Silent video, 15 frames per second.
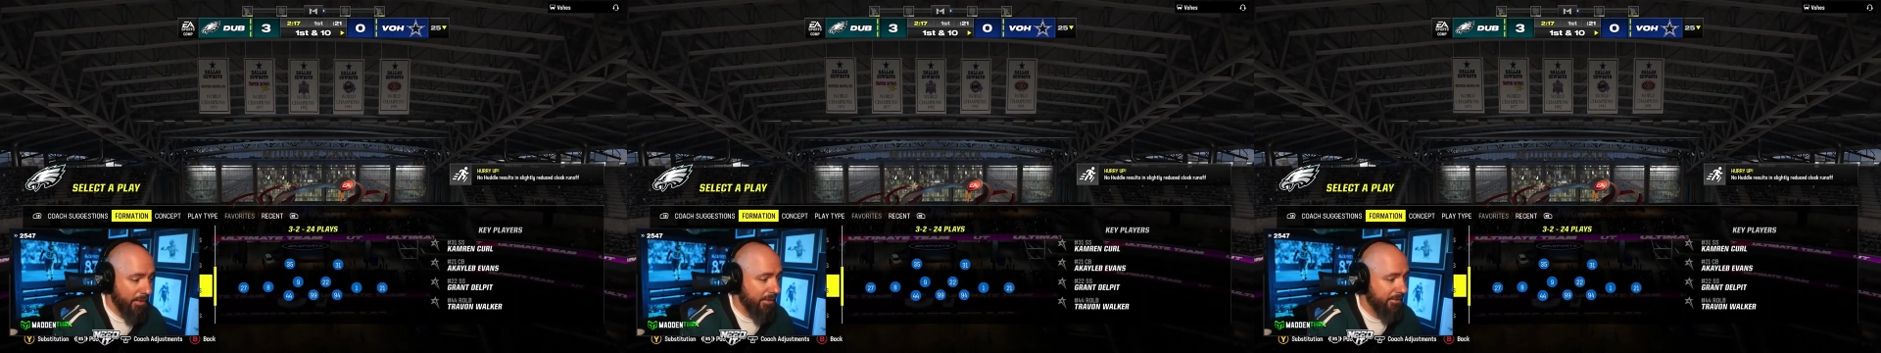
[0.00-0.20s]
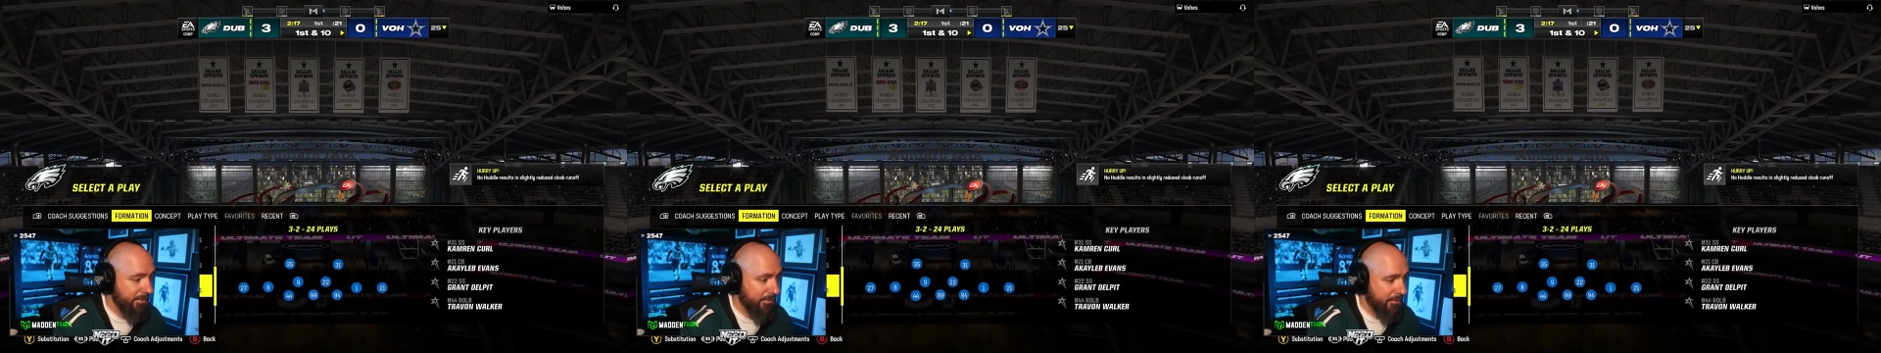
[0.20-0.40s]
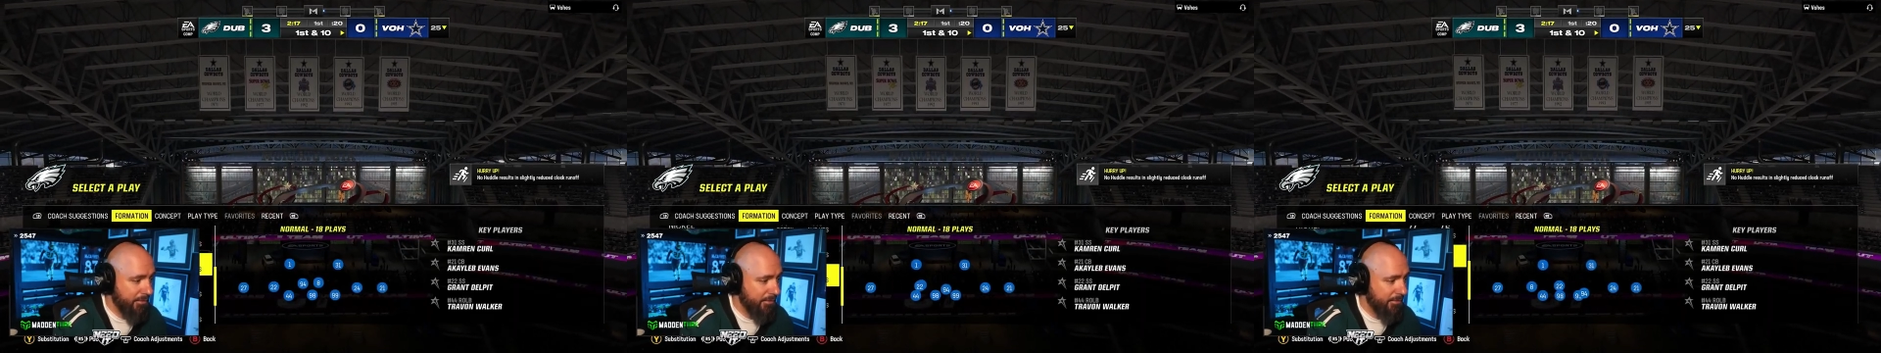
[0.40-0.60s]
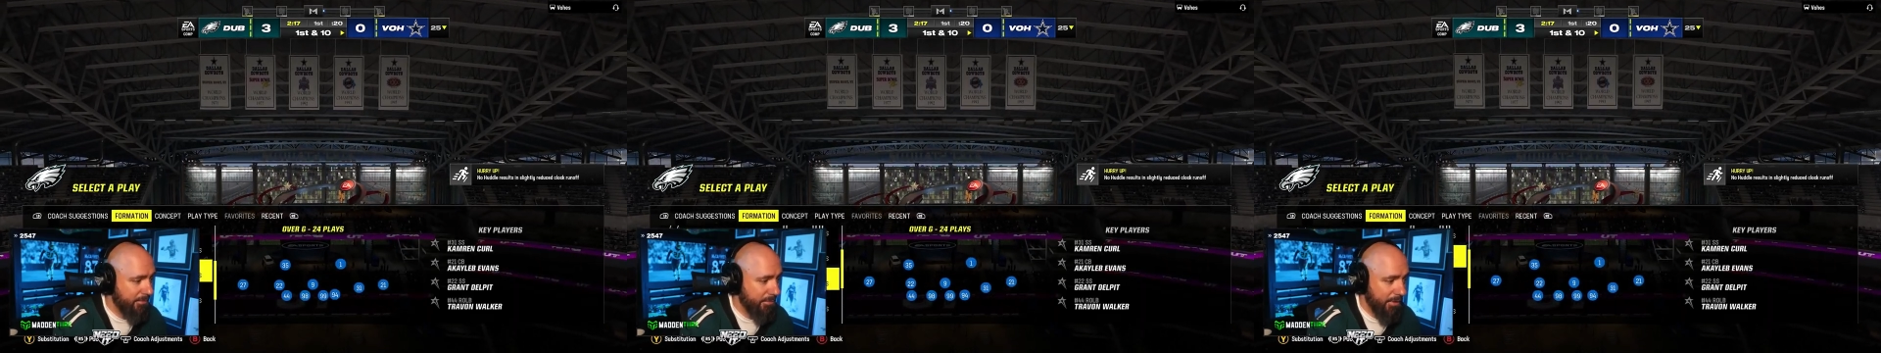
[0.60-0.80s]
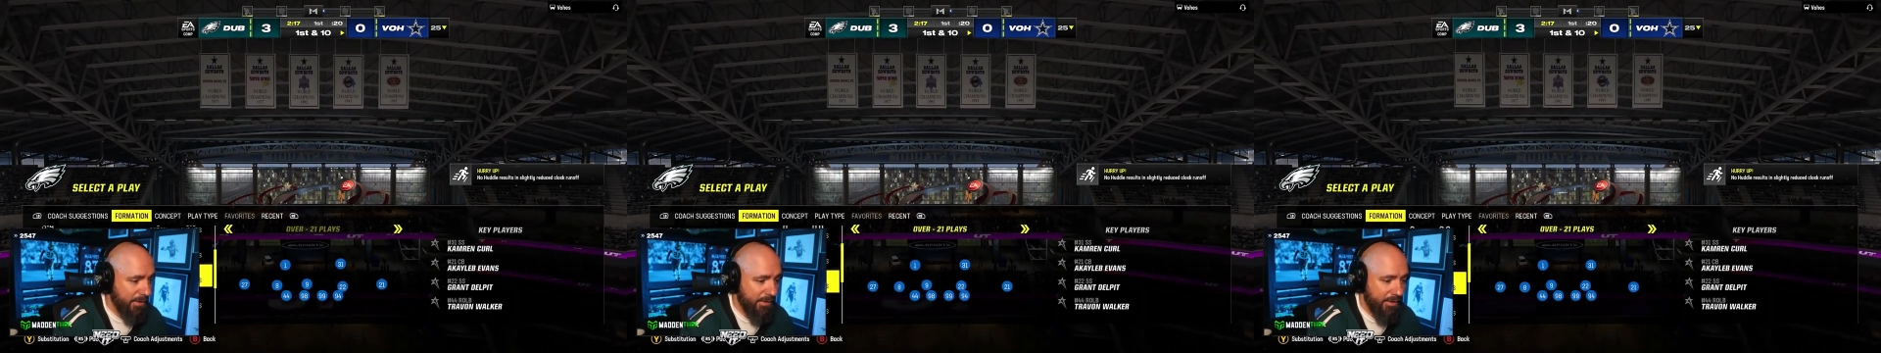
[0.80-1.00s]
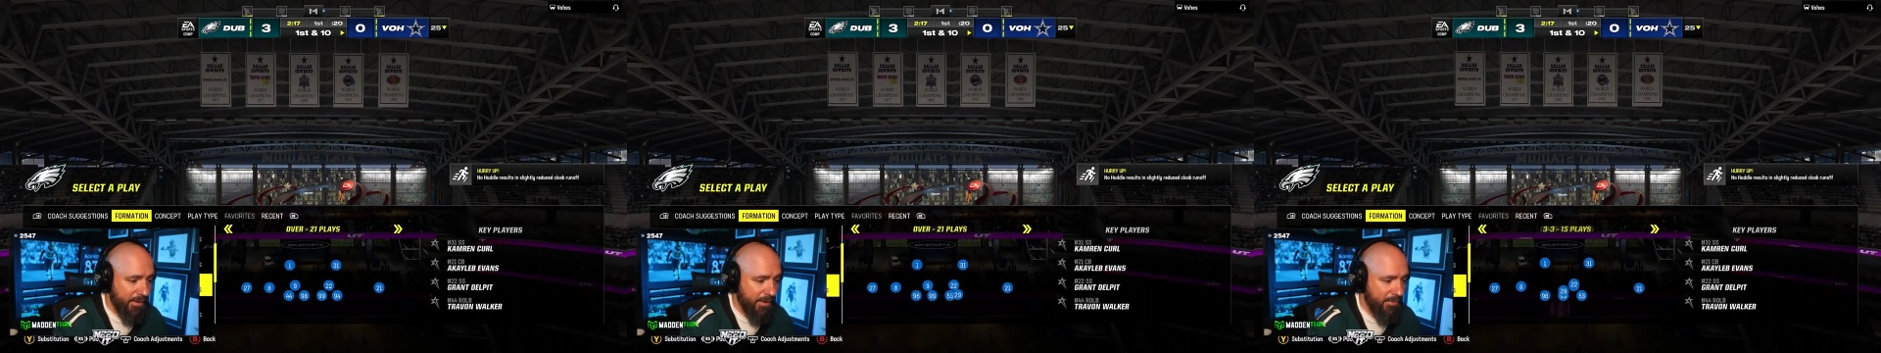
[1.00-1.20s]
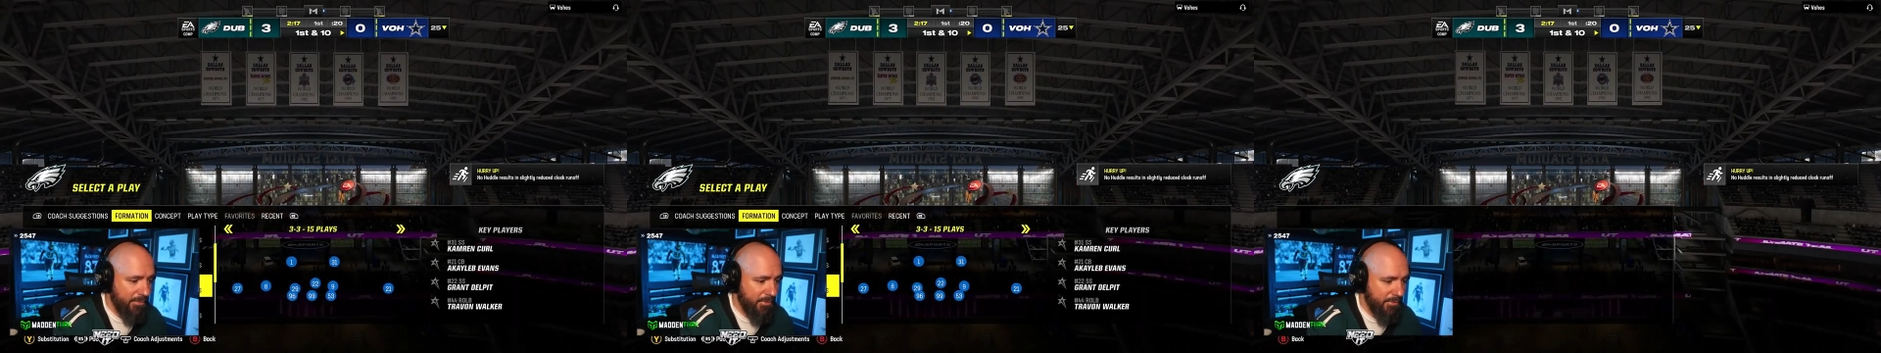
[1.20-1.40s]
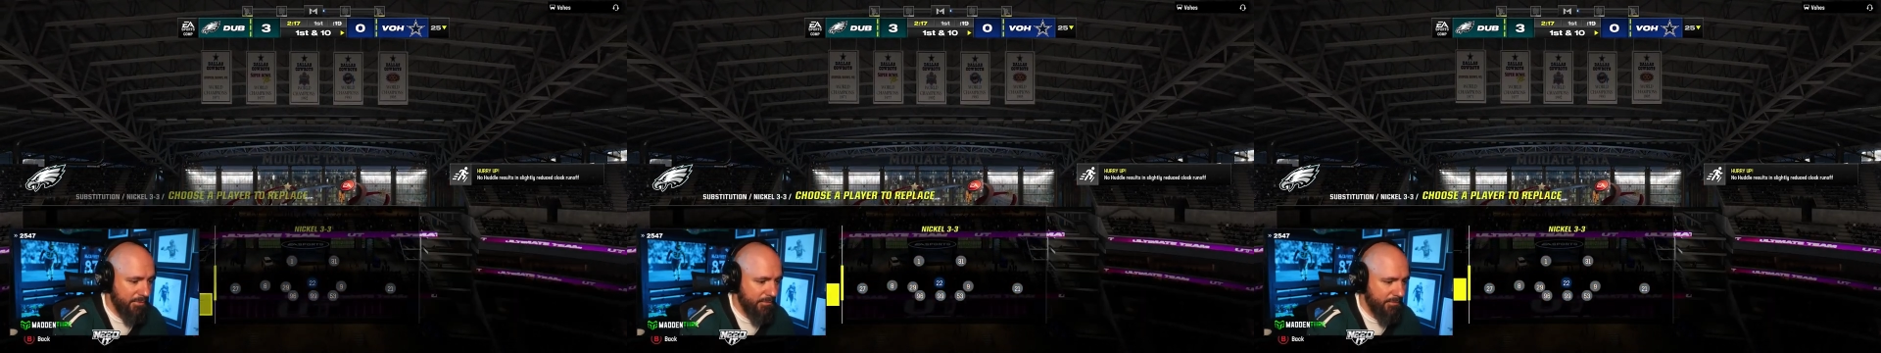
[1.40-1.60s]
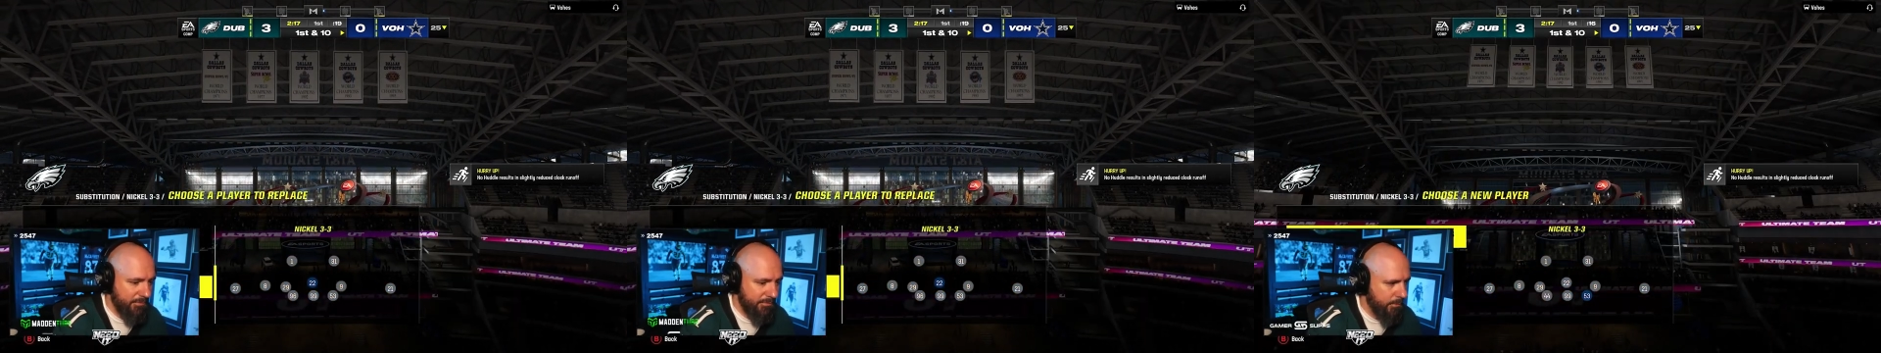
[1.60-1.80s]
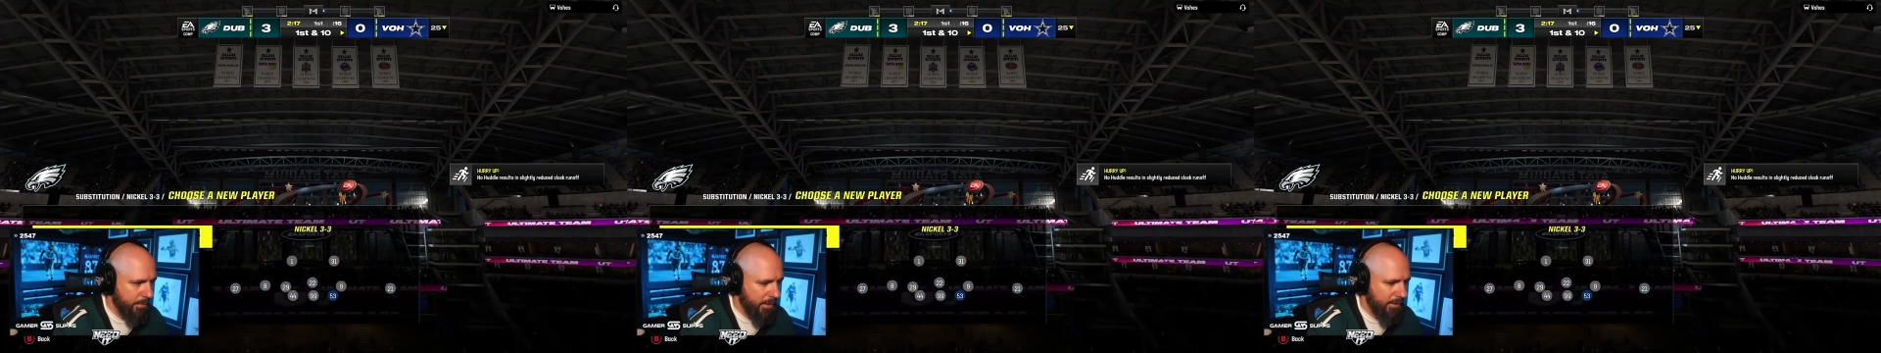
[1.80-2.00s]
Listen, just play the game, dude
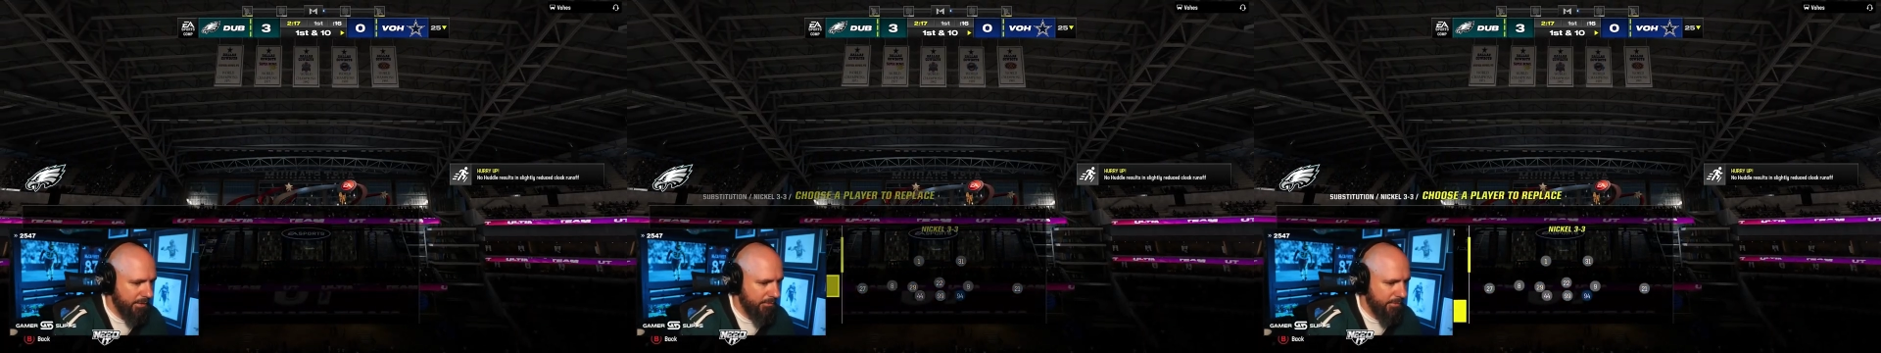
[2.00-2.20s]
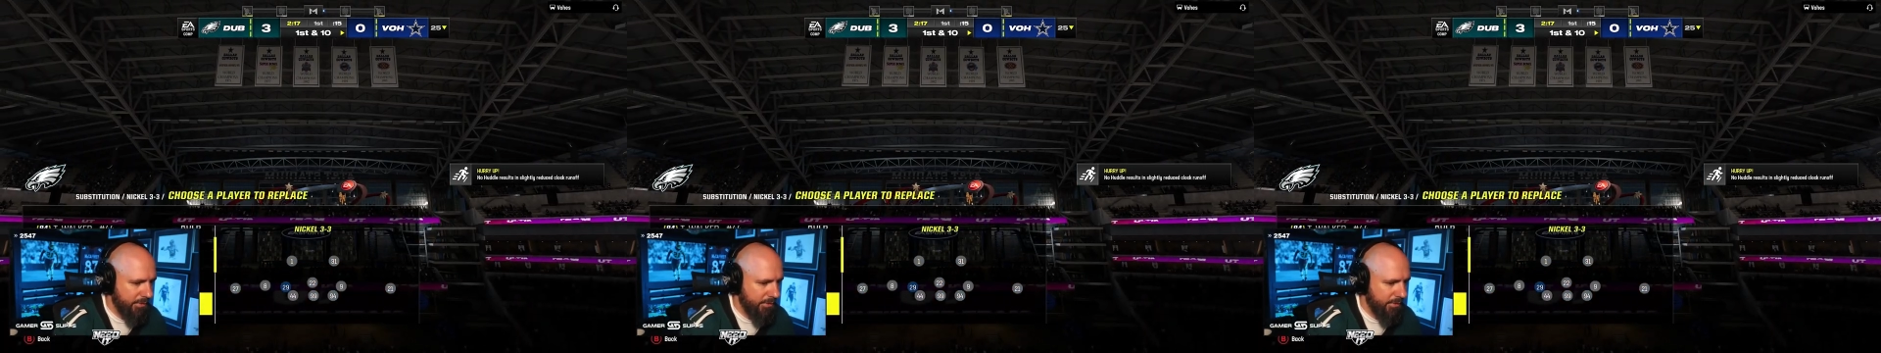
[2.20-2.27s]
but I live with